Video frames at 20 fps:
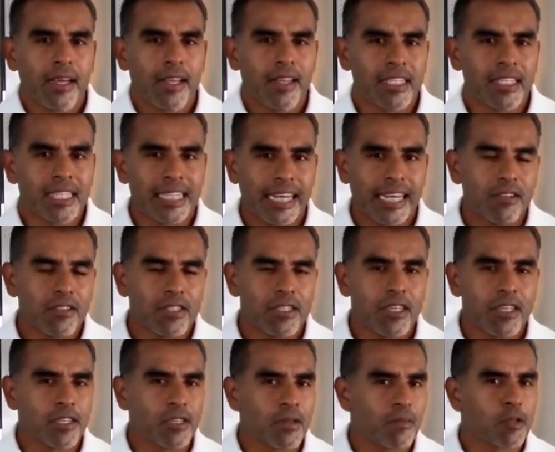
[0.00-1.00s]
the sealed
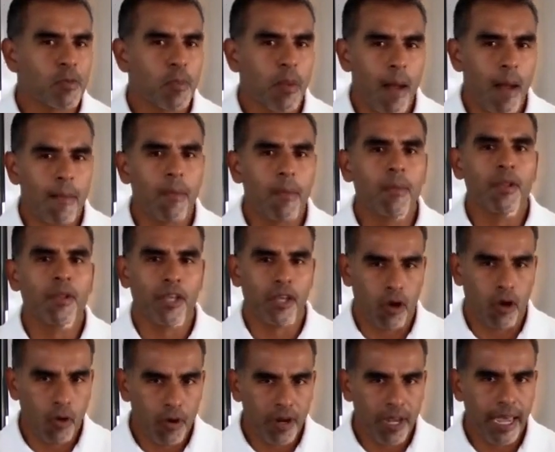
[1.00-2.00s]
system is probably
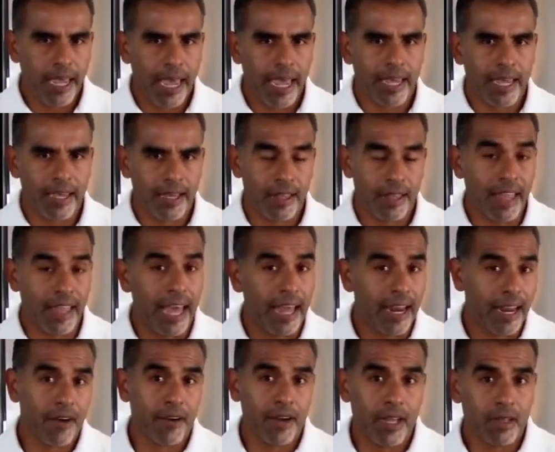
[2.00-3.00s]
okay in that
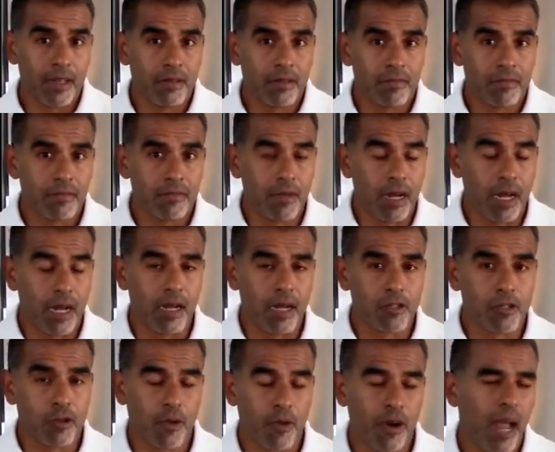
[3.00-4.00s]
area.
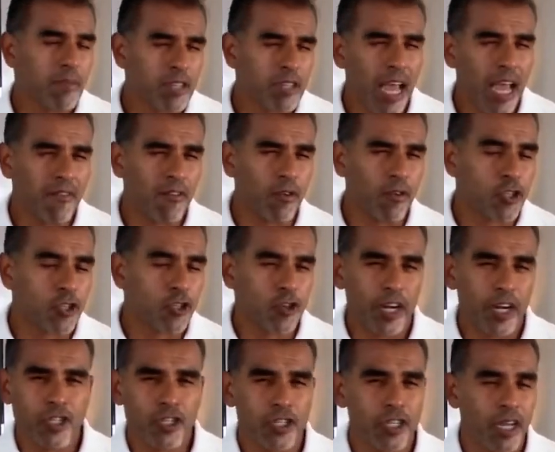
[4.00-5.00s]
So perhaps I have a
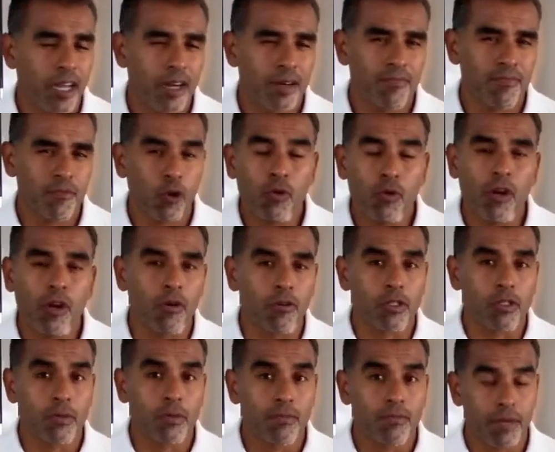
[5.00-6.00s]
restriction, who
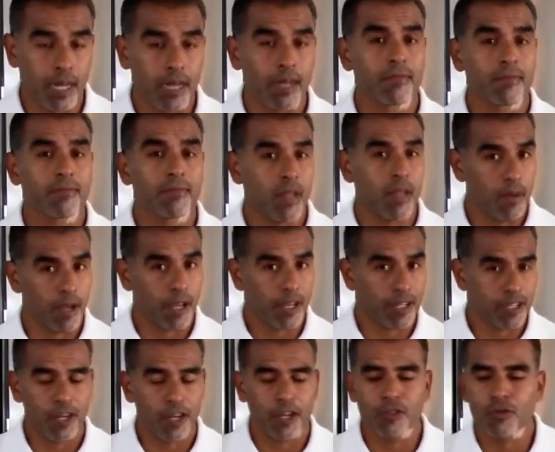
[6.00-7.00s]
knows? But let me
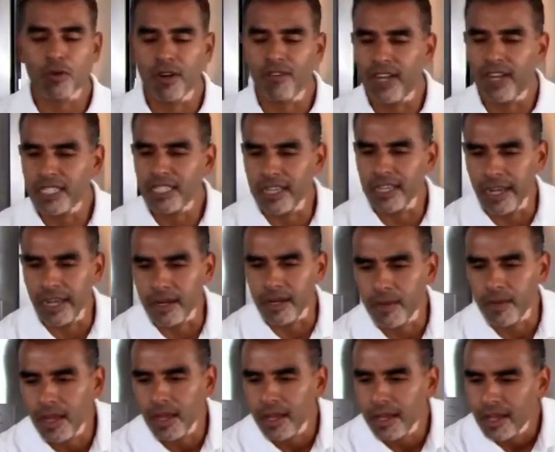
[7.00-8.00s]
continue to investigate.
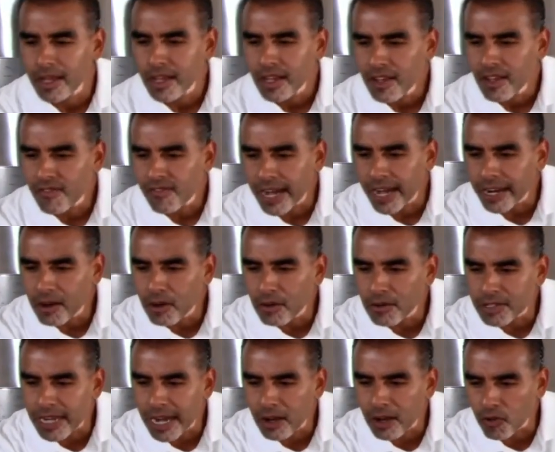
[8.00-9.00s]
If I go
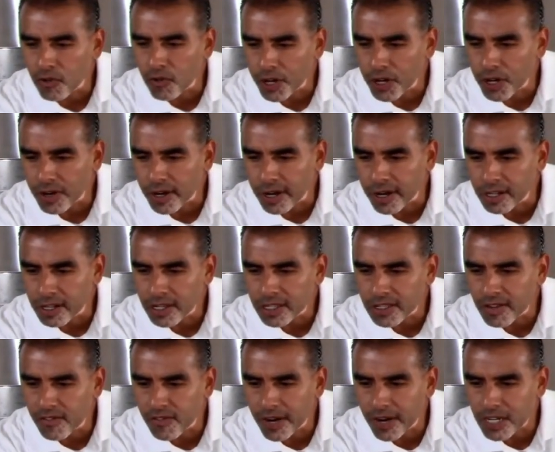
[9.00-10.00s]
down over here and I look at
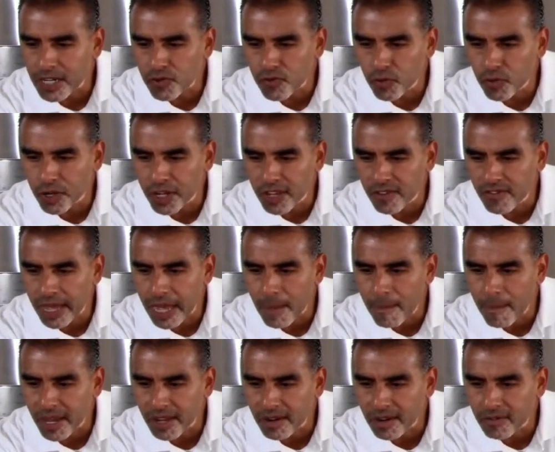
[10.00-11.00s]
the fresh food evap
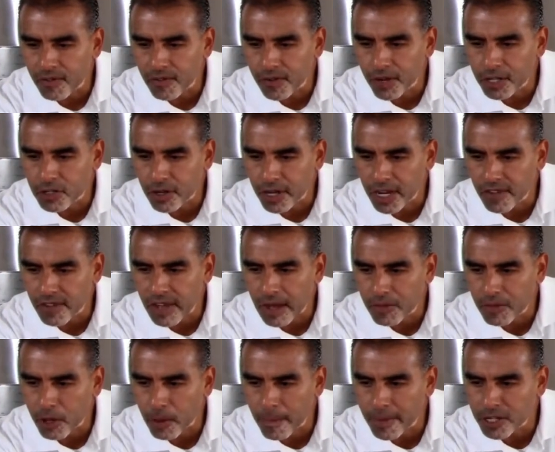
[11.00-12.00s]
and freezer evap
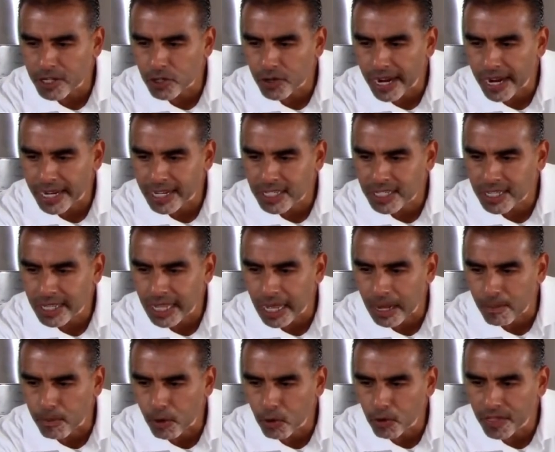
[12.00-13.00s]
thermistor, I can see
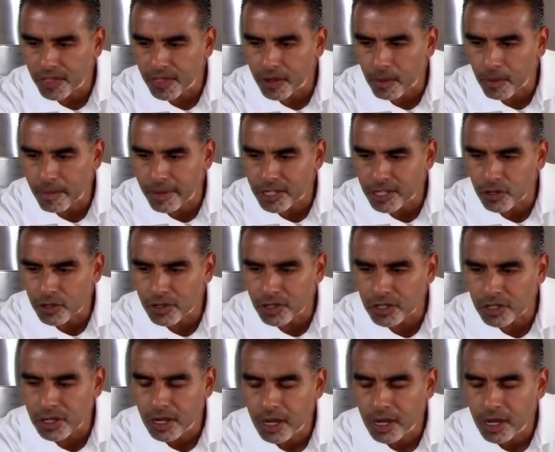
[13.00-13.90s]
that both thermistors